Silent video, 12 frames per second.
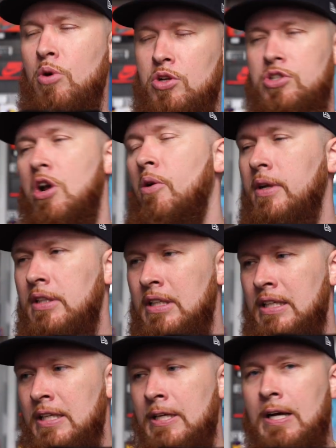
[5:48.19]
words going.
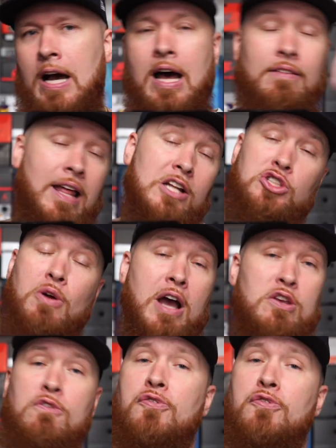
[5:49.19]
Uh, let us know how you